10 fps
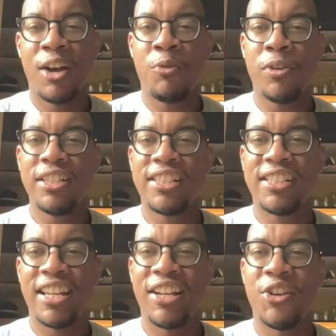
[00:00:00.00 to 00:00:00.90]
to
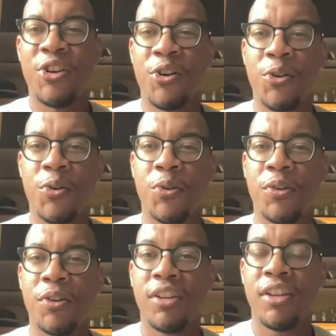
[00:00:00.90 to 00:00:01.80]
say
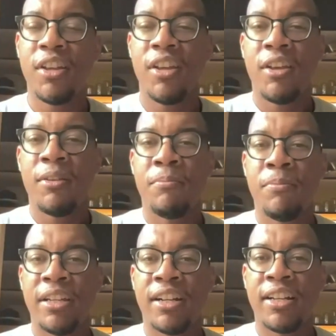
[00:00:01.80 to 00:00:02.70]
no,
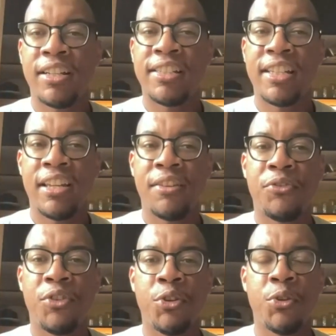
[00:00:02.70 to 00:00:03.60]
because
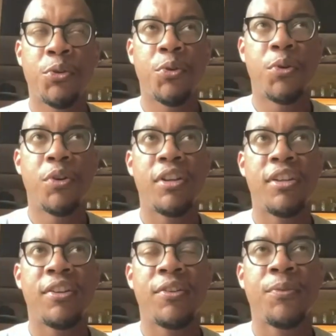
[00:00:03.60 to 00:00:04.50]
if you're
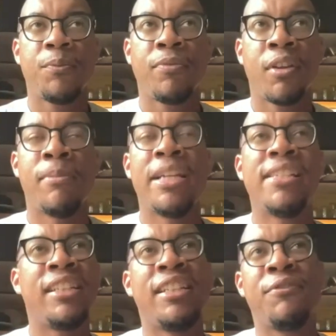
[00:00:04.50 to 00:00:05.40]

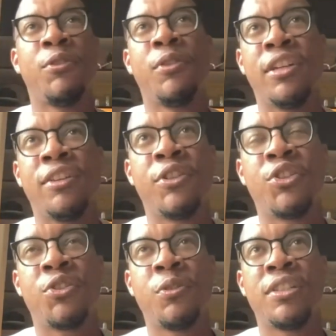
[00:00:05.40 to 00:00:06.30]

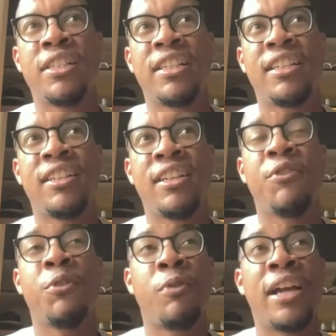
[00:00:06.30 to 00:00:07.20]

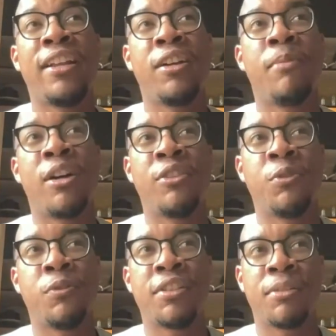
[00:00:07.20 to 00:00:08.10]
writing about
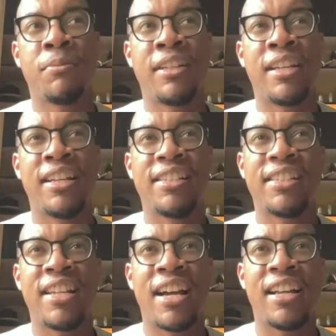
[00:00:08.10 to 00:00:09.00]
doing something that's
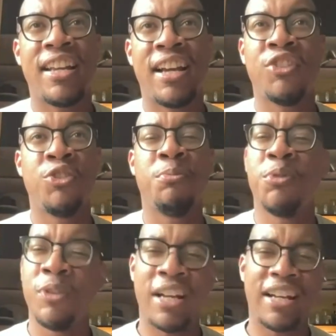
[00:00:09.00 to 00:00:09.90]
not
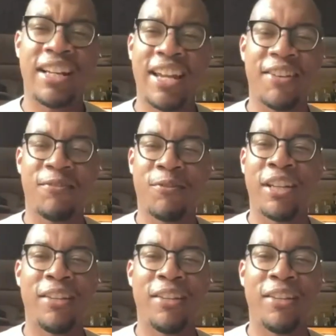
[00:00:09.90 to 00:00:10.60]
eligible, and I can't